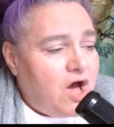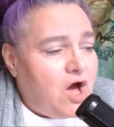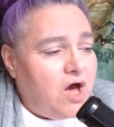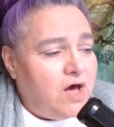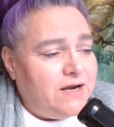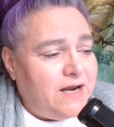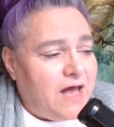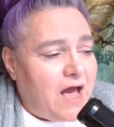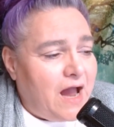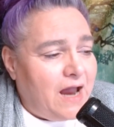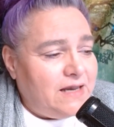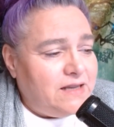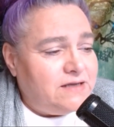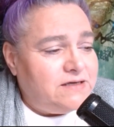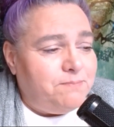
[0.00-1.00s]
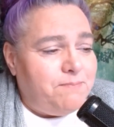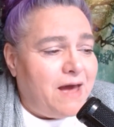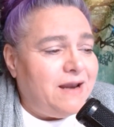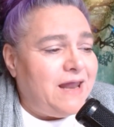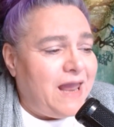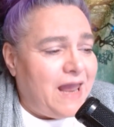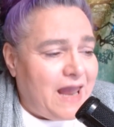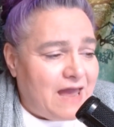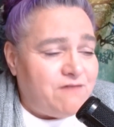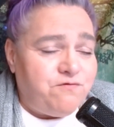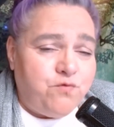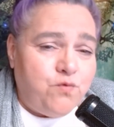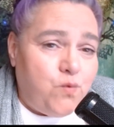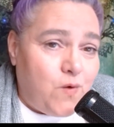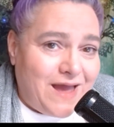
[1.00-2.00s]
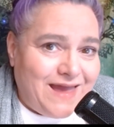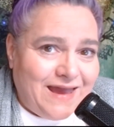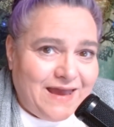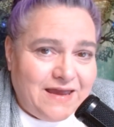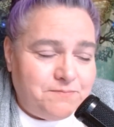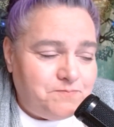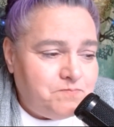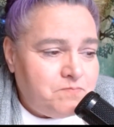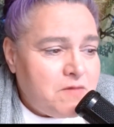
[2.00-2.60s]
on an island about halfway